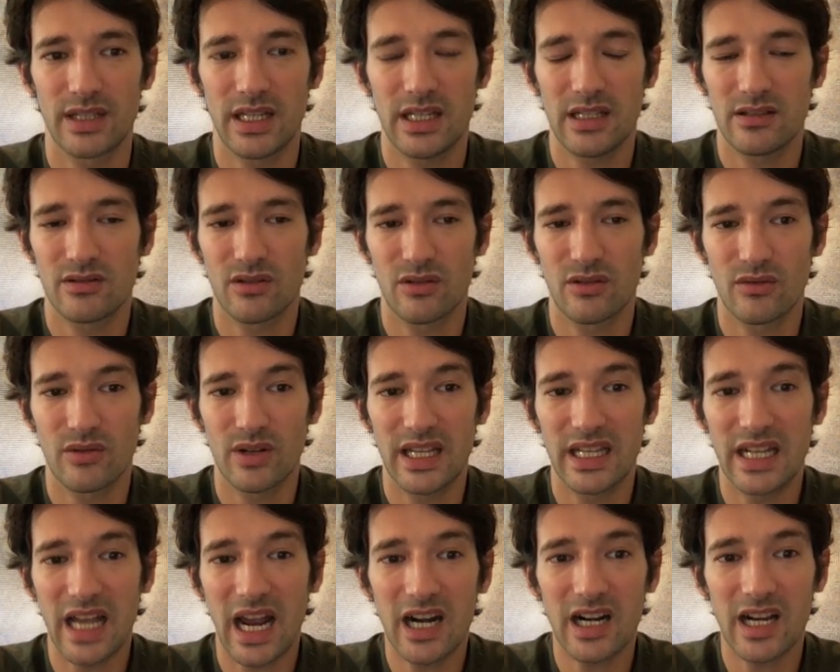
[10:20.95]
So
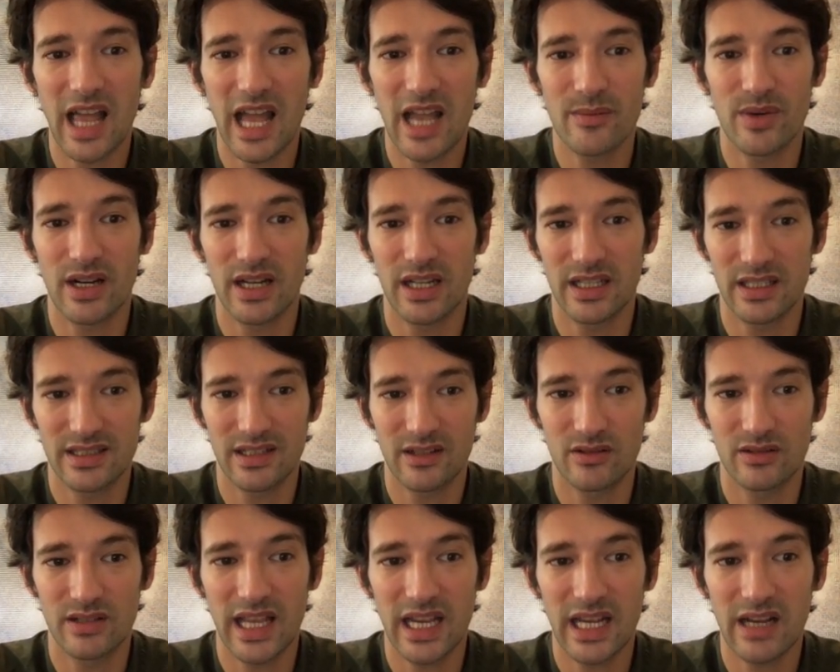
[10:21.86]
in our library in
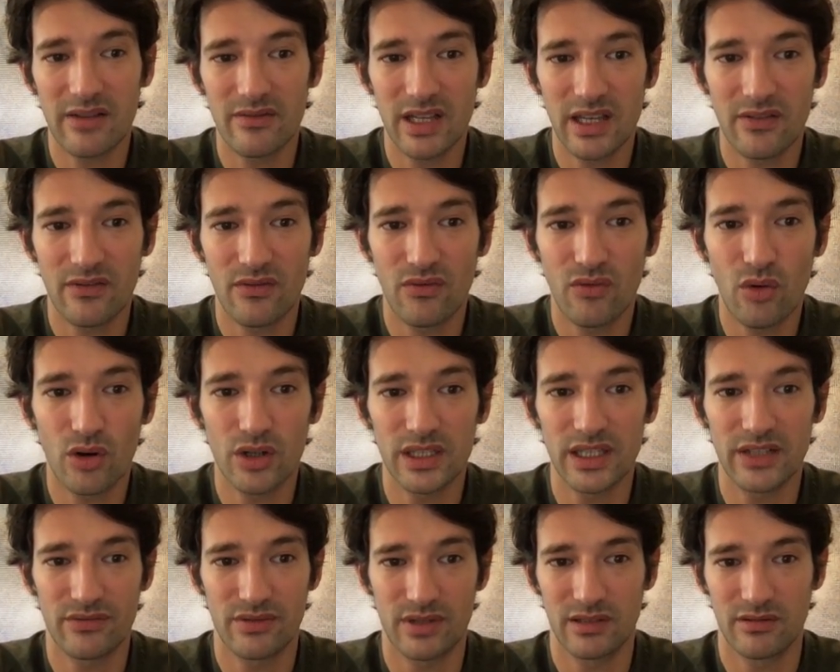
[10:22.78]
Xenotech, we have 4
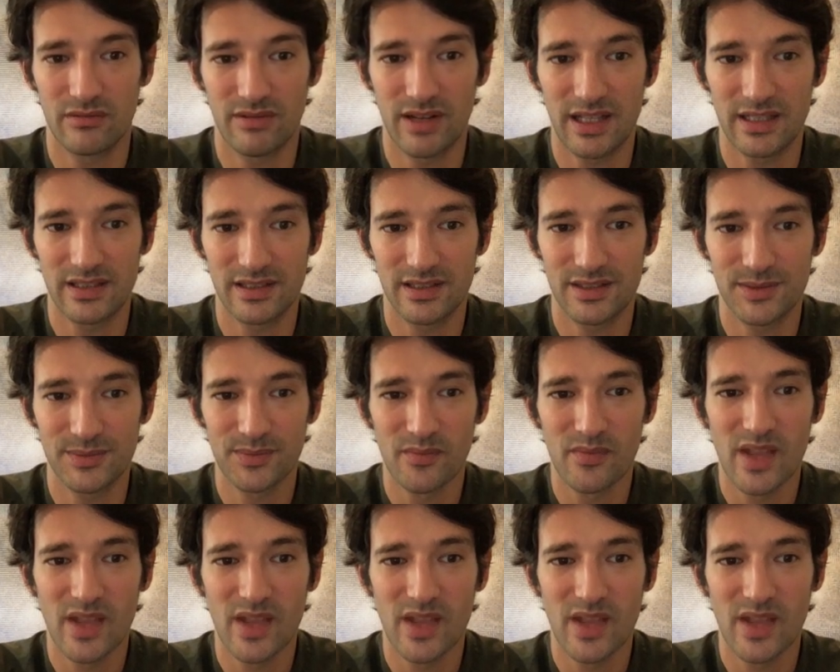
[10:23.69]
different ones.